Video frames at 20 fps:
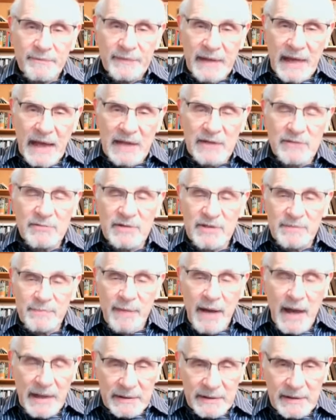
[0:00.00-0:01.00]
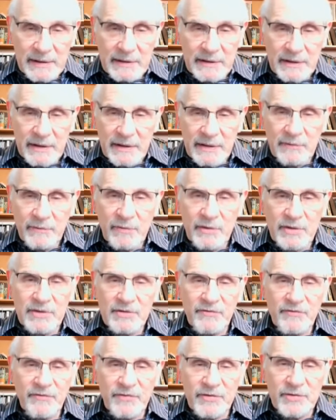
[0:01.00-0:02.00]
has responded with
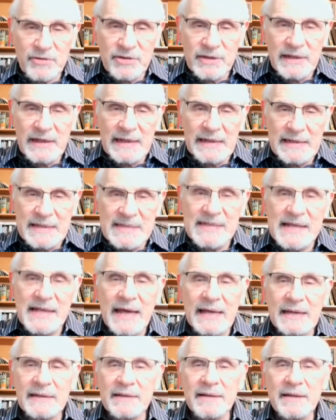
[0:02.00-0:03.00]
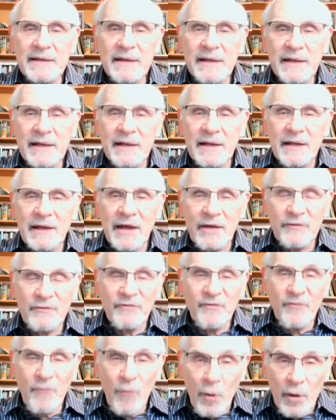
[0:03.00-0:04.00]
sufficient insight and
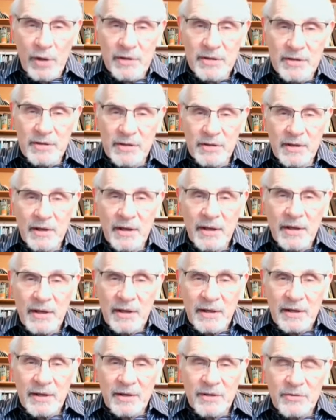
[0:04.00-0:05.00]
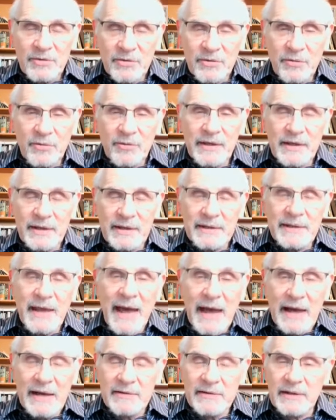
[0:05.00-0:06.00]
force to the
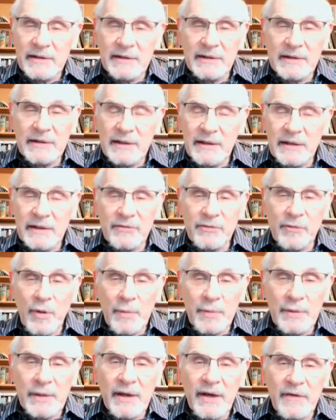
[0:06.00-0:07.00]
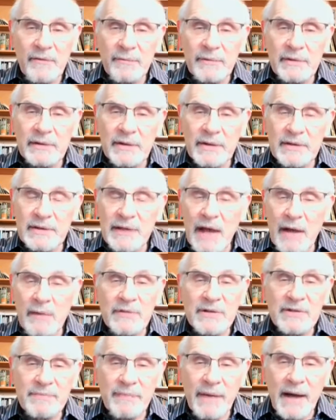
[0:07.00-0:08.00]
attacks. And the Ethiopian government does not
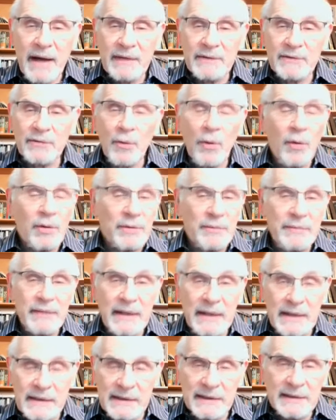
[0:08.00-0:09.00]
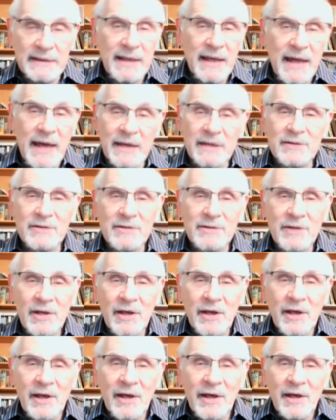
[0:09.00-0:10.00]
respond to all the media attacks
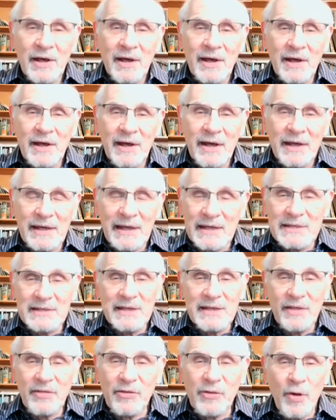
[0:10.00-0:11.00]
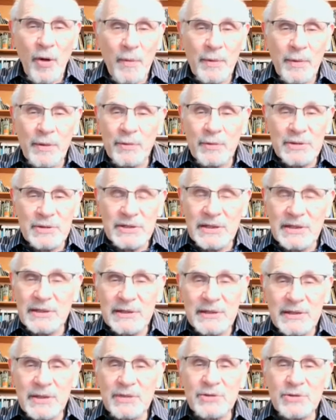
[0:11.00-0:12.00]
against Ethiopia, which
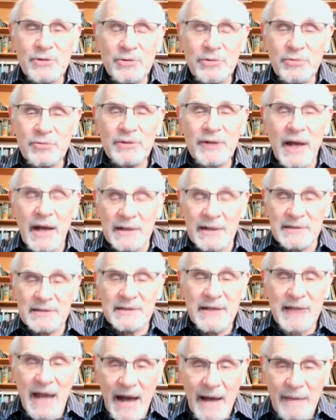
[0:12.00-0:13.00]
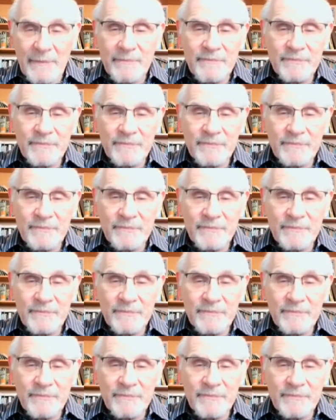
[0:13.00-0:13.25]
continue nonstop.